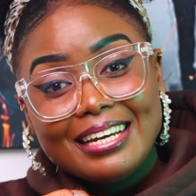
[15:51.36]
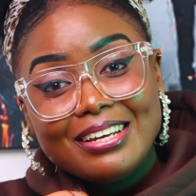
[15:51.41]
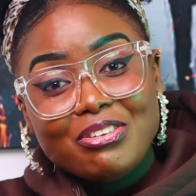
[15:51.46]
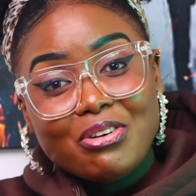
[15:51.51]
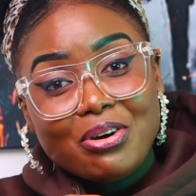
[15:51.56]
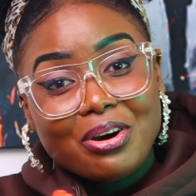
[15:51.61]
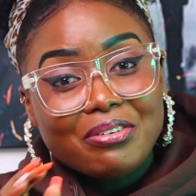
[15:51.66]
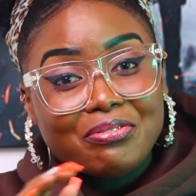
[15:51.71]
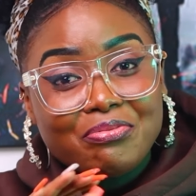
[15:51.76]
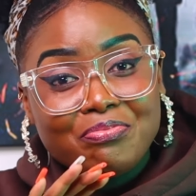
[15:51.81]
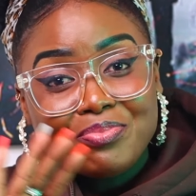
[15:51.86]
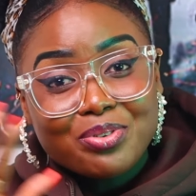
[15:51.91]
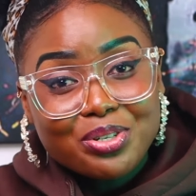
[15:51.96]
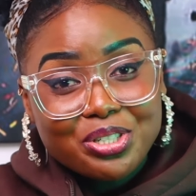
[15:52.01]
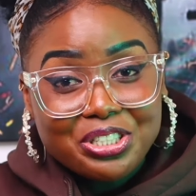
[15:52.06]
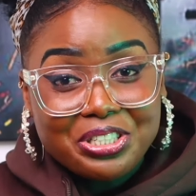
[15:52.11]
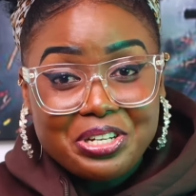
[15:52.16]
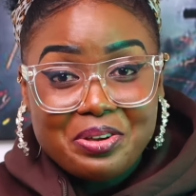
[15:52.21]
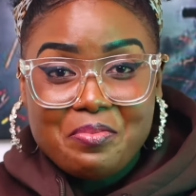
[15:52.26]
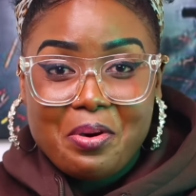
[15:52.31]
you have
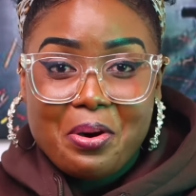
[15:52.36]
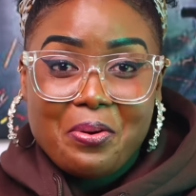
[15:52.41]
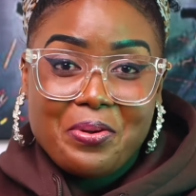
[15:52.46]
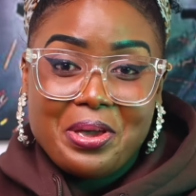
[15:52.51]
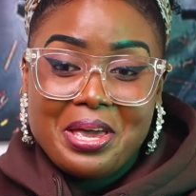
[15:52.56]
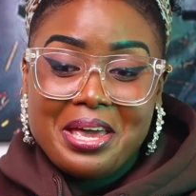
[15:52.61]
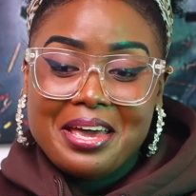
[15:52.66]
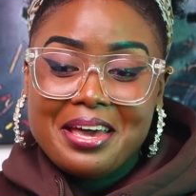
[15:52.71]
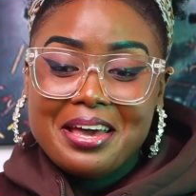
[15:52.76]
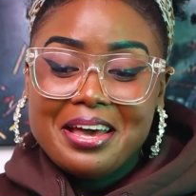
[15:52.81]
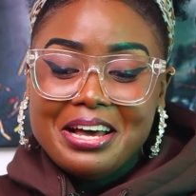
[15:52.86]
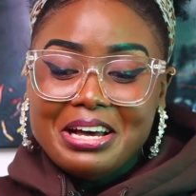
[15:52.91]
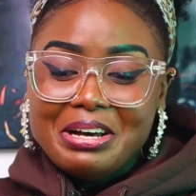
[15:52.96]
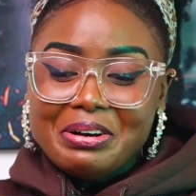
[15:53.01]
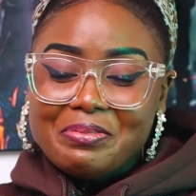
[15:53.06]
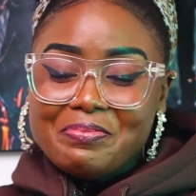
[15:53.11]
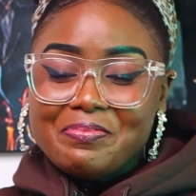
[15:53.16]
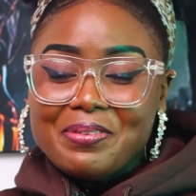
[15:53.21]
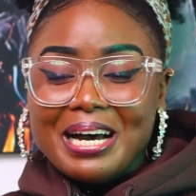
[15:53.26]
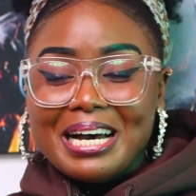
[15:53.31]
pushed him away.
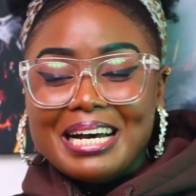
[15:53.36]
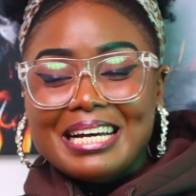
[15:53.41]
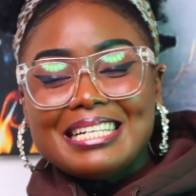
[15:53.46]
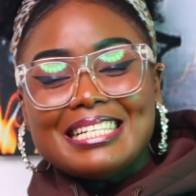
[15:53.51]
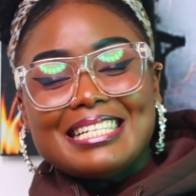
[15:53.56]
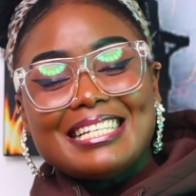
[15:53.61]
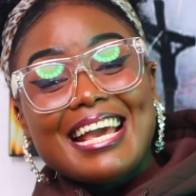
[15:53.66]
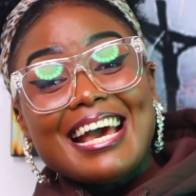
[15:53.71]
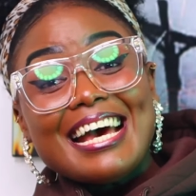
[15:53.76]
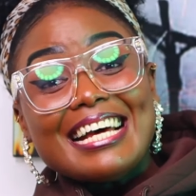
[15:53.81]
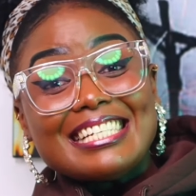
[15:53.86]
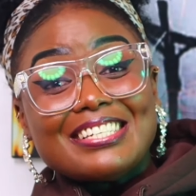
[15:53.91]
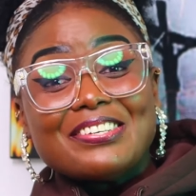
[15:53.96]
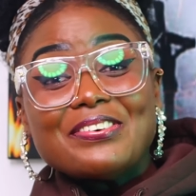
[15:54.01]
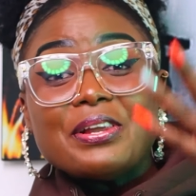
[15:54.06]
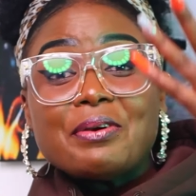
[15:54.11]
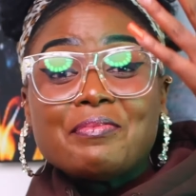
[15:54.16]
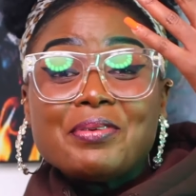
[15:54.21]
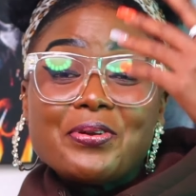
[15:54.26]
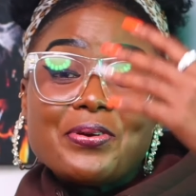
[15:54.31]
But yes,
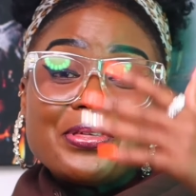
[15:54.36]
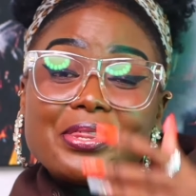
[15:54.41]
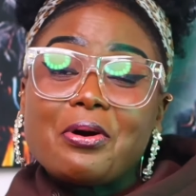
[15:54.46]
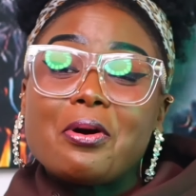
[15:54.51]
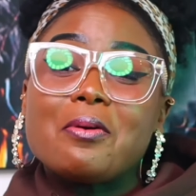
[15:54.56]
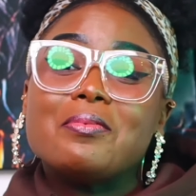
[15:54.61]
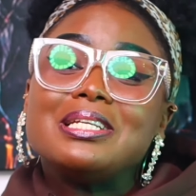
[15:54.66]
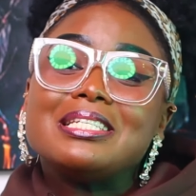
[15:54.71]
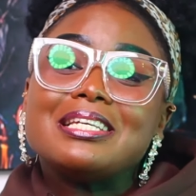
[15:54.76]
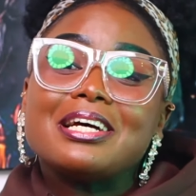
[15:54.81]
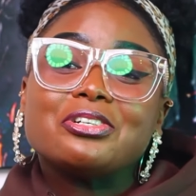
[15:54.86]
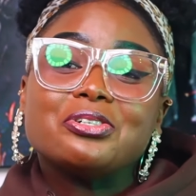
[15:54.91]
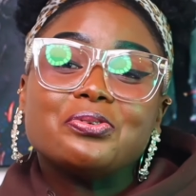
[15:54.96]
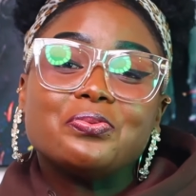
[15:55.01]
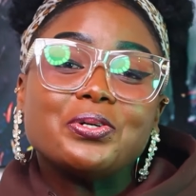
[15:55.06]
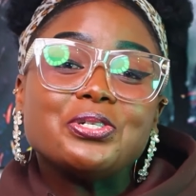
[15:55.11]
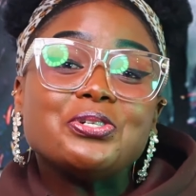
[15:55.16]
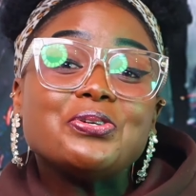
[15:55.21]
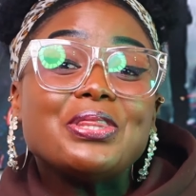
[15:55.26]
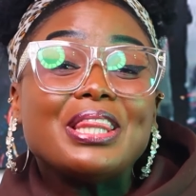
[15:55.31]
you let me know in the comment
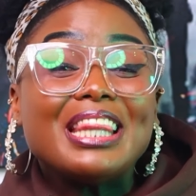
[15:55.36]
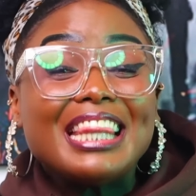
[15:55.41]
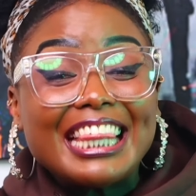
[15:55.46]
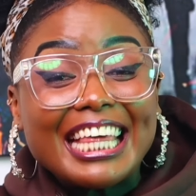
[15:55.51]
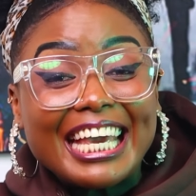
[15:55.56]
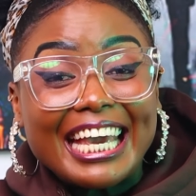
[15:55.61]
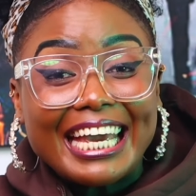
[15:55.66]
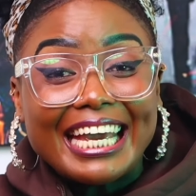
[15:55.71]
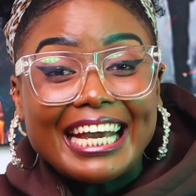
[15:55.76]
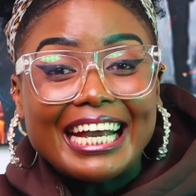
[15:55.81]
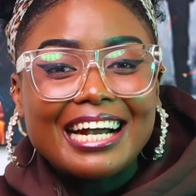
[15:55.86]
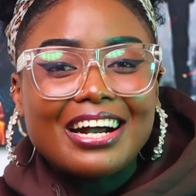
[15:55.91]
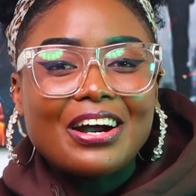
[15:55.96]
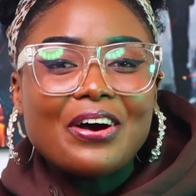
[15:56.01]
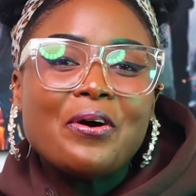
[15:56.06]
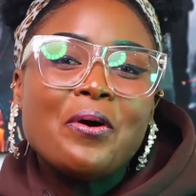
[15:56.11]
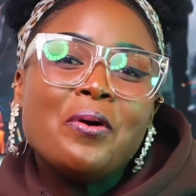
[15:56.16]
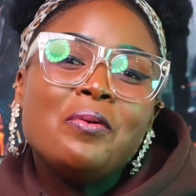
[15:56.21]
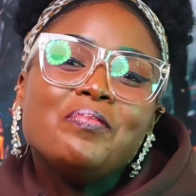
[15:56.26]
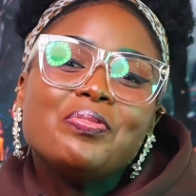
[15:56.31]
section what you think.
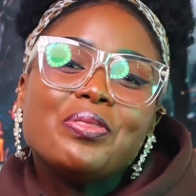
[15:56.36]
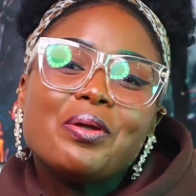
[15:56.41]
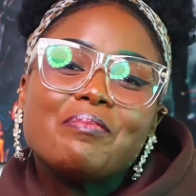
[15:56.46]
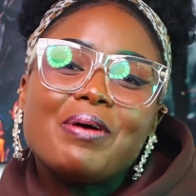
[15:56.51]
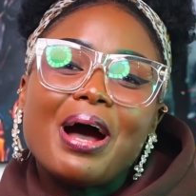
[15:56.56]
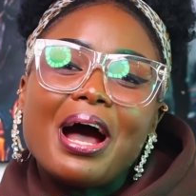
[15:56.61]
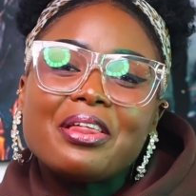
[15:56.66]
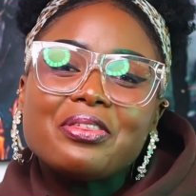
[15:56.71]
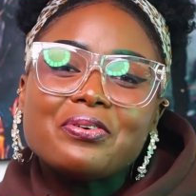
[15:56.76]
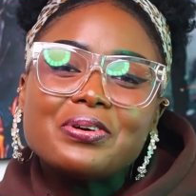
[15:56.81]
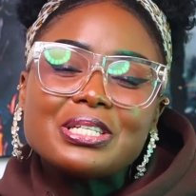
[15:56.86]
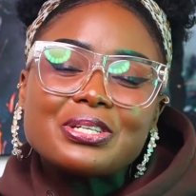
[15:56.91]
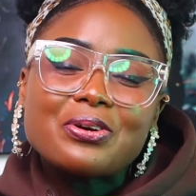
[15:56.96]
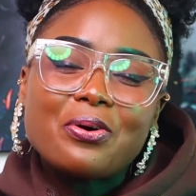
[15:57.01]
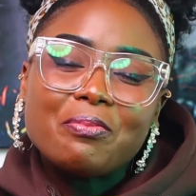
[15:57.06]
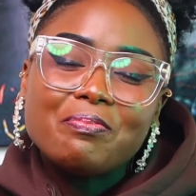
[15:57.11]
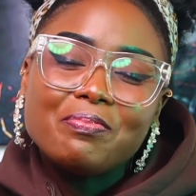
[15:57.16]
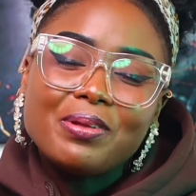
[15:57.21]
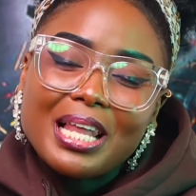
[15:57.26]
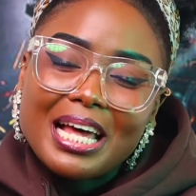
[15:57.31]
But otherwise,
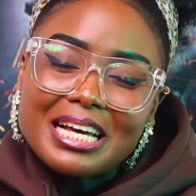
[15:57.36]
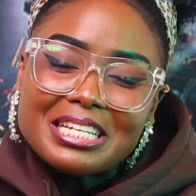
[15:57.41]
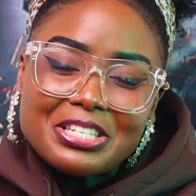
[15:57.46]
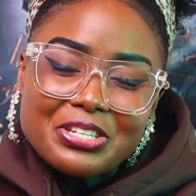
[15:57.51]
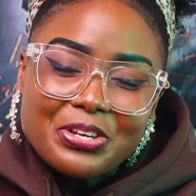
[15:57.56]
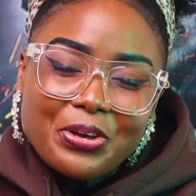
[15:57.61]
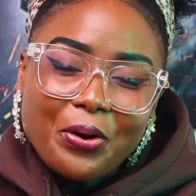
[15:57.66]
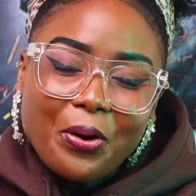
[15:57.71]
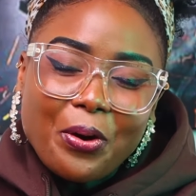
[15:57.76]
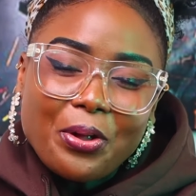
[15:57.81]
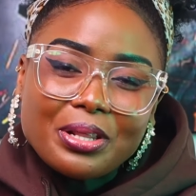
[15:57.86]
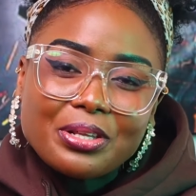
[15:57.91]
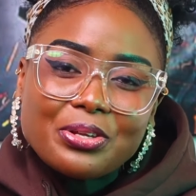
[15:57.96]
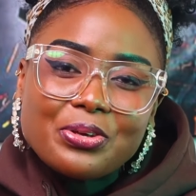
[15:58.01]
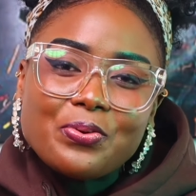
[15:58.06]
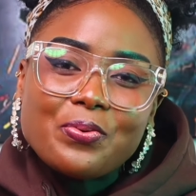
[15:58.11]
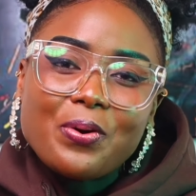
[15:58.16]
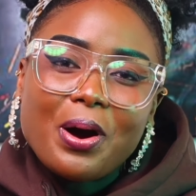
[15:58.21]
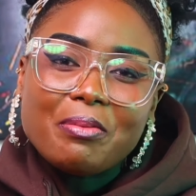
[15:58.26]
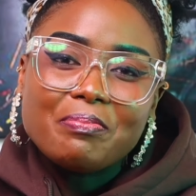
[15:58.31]
God bless y'all.
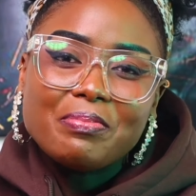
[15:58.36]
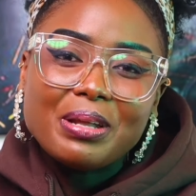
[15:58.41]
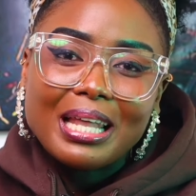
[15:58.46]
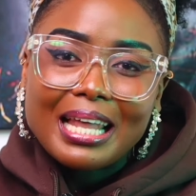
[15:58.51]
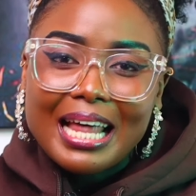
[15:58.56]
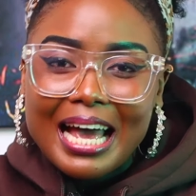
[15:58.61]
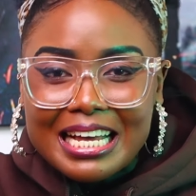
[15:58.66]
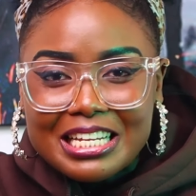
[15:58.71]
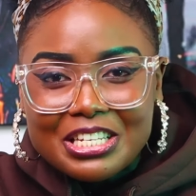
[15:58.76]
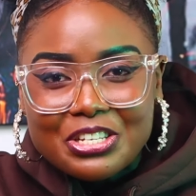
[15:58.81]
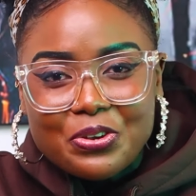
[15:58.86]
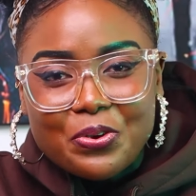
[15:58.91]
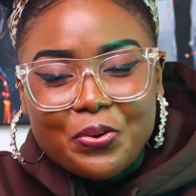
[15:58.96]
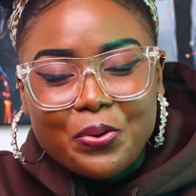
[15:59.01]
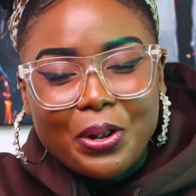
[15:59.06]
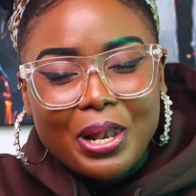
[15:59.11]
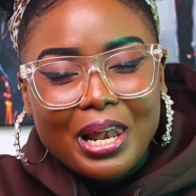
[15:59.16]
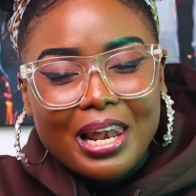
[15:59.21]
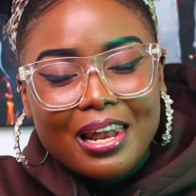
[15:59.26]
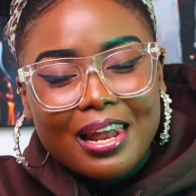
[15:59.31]
You are blessed,
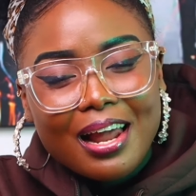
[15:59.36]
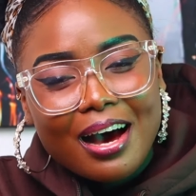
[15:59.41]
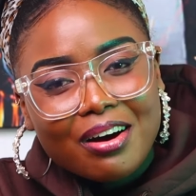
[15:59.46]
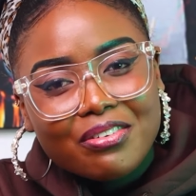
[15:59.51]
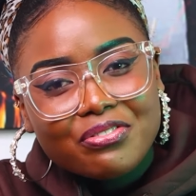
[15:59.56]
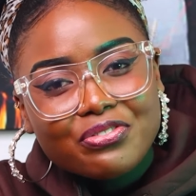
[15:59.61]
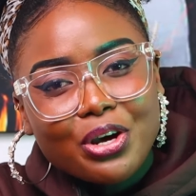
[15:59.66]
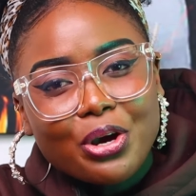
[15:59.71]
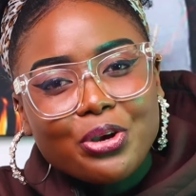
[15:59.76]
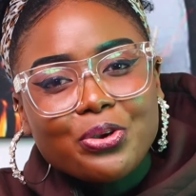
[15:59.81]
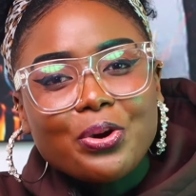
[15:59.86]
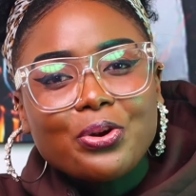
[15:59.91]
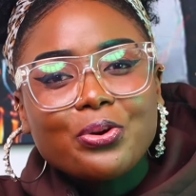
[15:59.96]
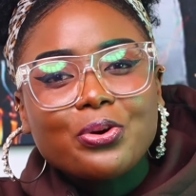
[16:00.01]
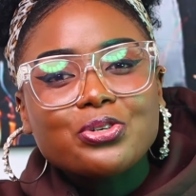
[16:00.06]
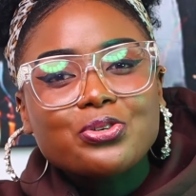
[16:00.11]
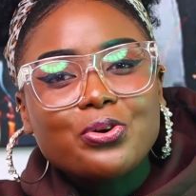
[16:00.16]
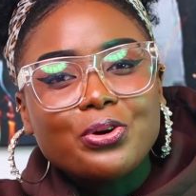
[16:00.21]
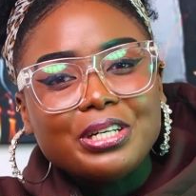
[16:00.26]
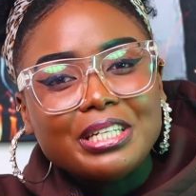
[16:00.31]
you're loved, you're
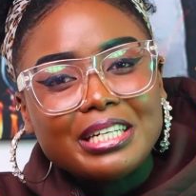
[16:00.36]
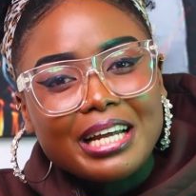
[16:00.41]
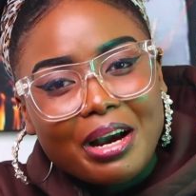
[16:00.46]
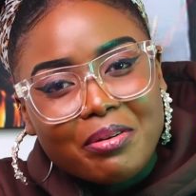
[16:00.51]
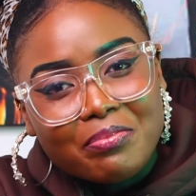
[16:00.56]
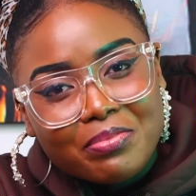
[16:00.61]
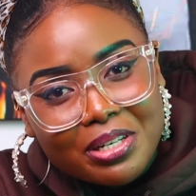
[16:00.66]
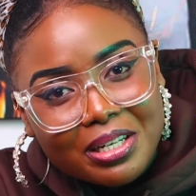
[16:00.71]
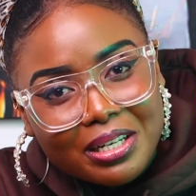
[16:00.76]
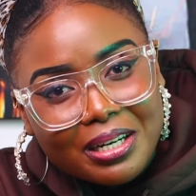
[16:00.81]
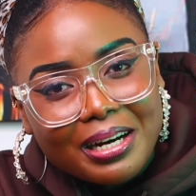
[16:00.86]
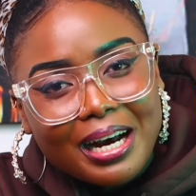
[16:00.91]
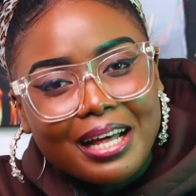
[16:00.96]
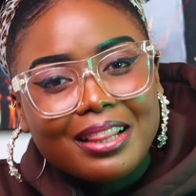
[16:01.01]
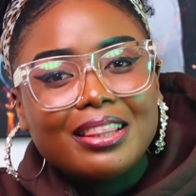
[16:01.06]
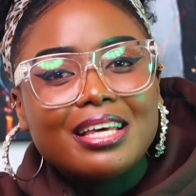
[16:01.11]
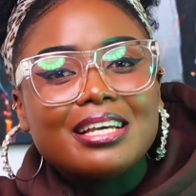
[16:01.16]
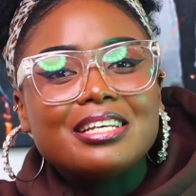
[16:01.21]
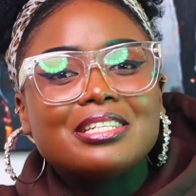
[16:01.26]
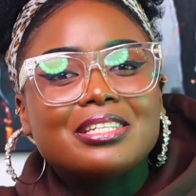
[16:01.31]
not condemned,
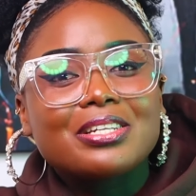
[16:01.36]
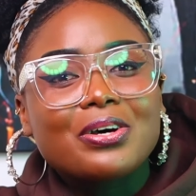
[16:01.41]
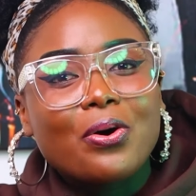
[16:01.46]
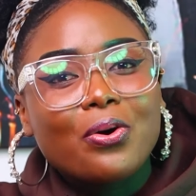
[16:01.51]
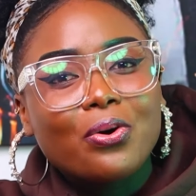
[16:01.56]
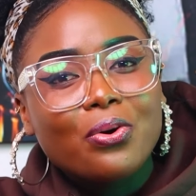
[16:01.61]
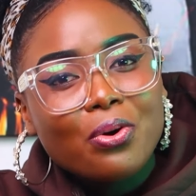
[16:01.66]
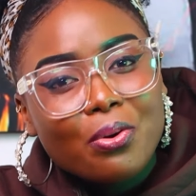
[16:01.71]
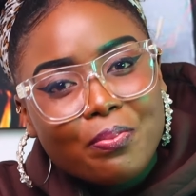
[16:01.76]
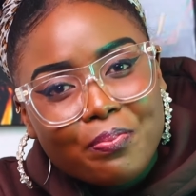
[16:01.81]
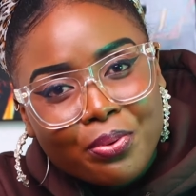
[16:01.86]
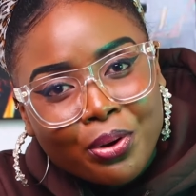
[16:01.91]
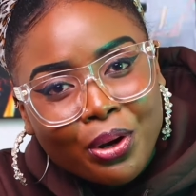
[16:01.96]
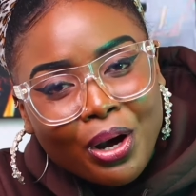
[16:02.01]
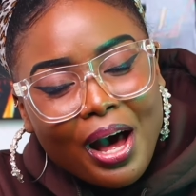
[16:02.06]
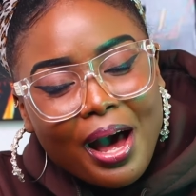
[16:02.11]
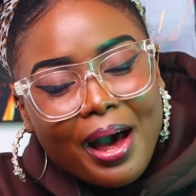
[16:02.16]
and there is a hope,